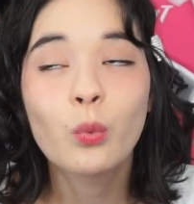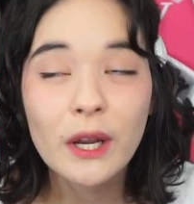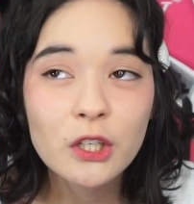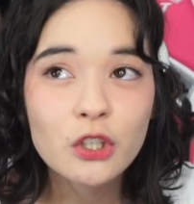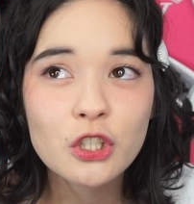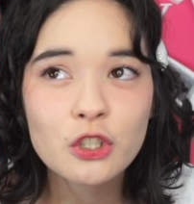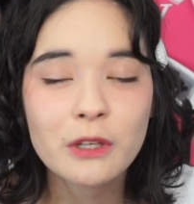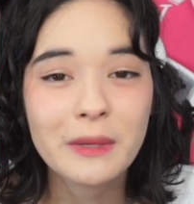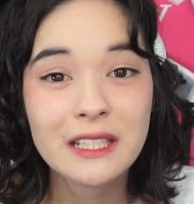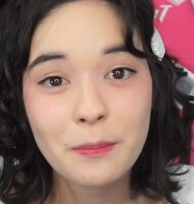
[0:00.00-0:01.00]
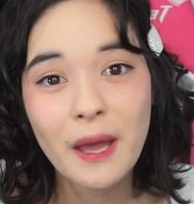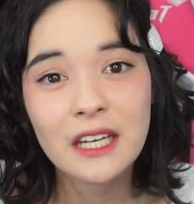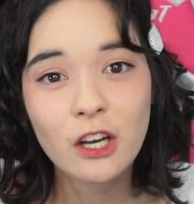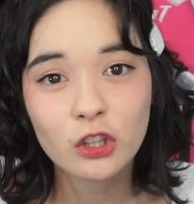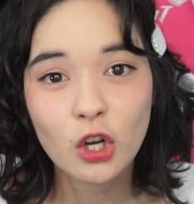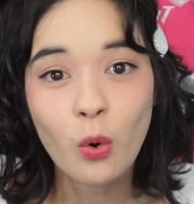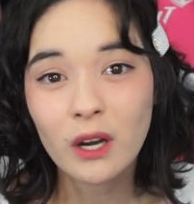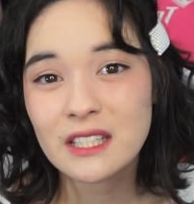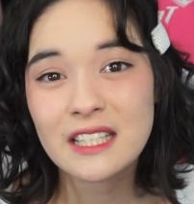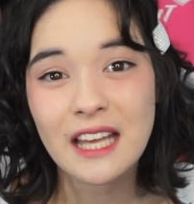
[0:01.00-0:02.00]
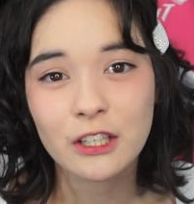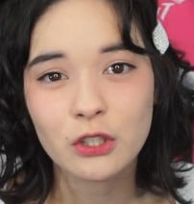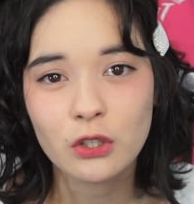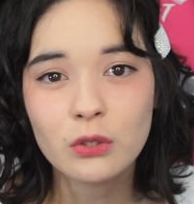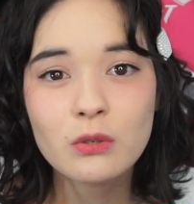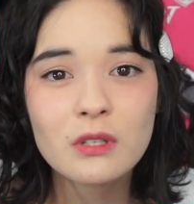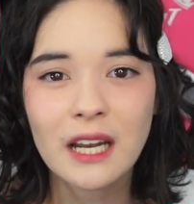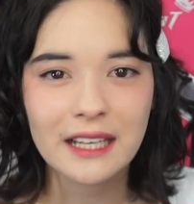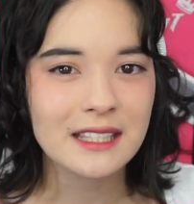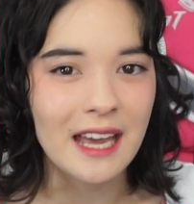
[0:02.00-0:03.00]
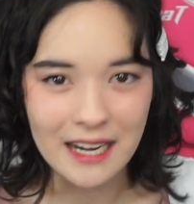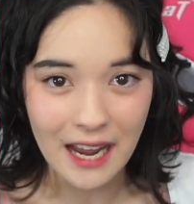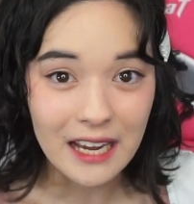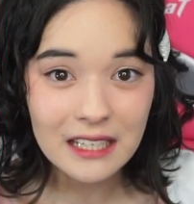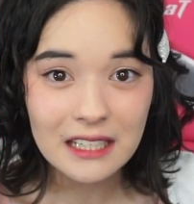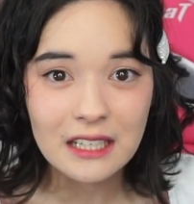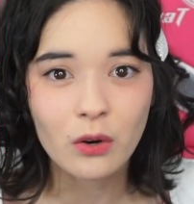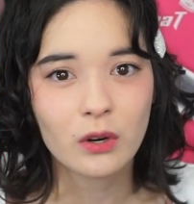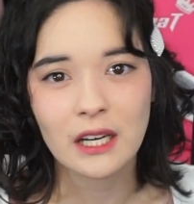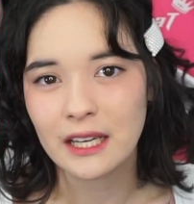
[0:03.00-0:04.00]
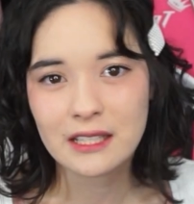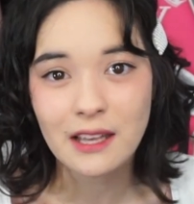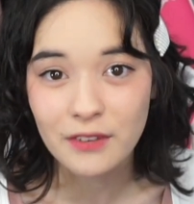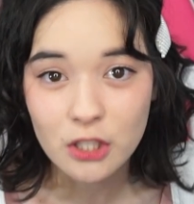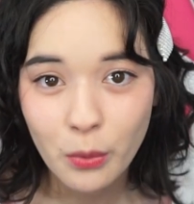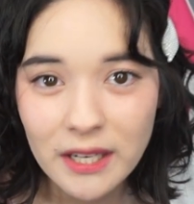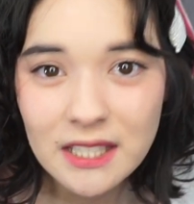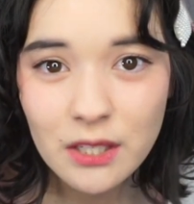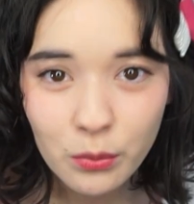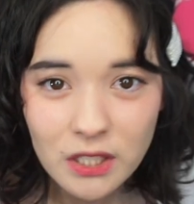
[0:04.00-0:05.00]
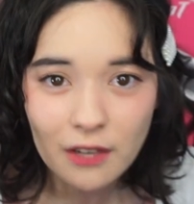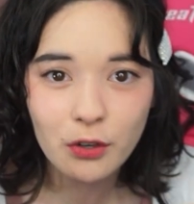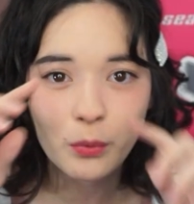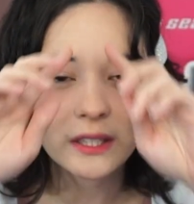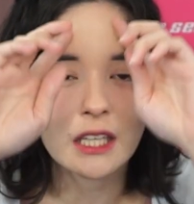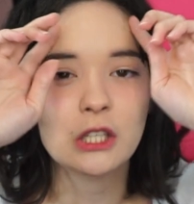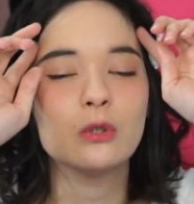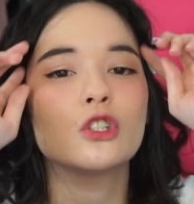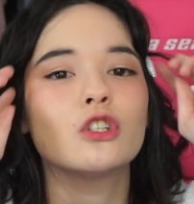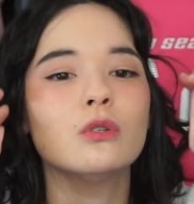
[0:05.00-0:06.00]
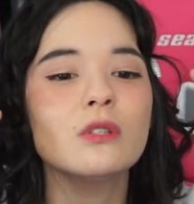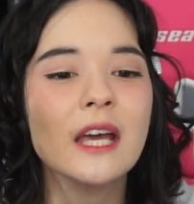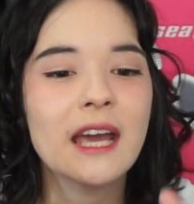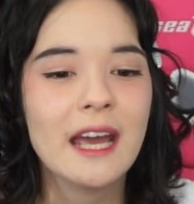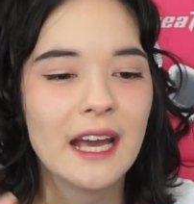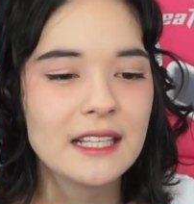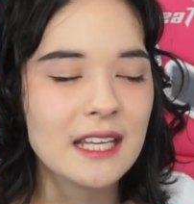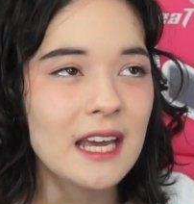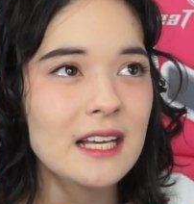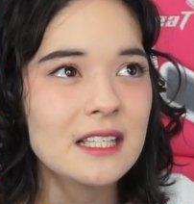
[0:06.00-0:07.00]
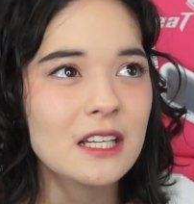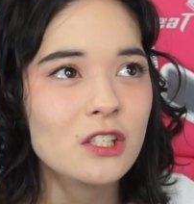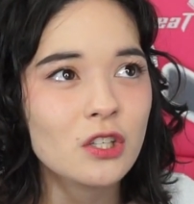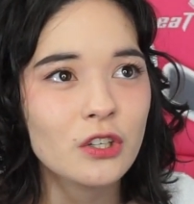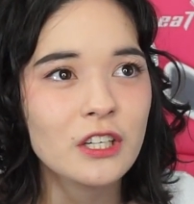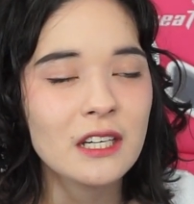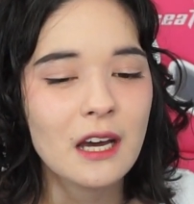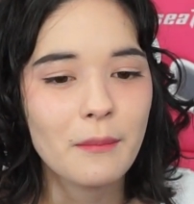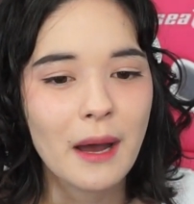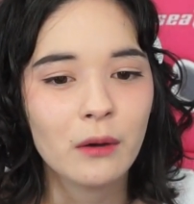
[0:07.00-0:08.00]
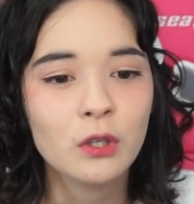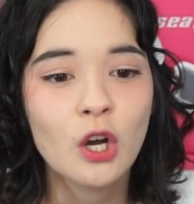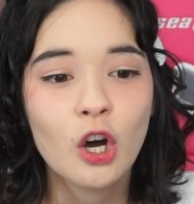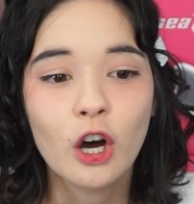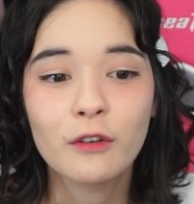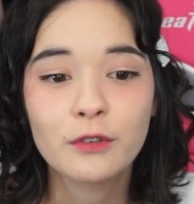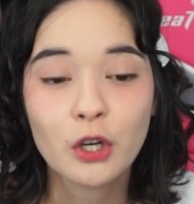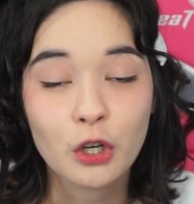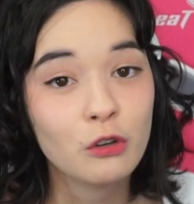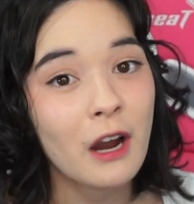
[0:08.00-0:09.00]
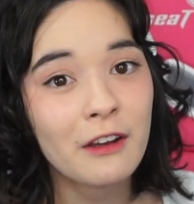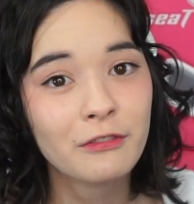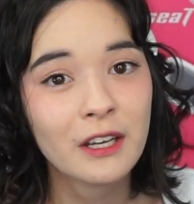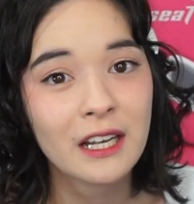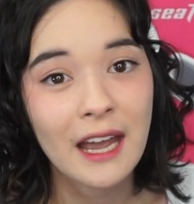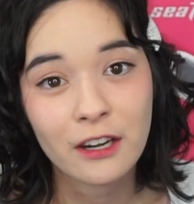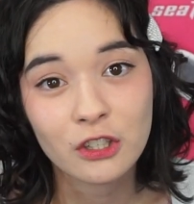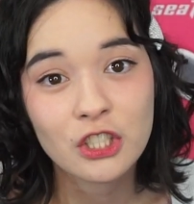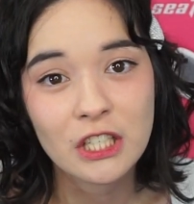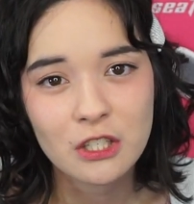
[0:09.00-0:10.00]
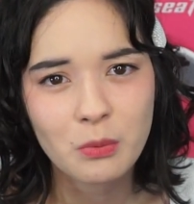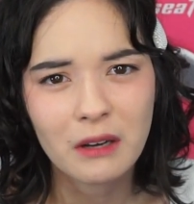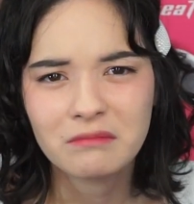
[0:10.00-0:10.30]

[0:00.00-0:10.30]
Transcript: When you're streaming, depending on the quality that you use, like 1080 or like 720, whichever one that you choose, it takes a certain amount of your graphic energy as well.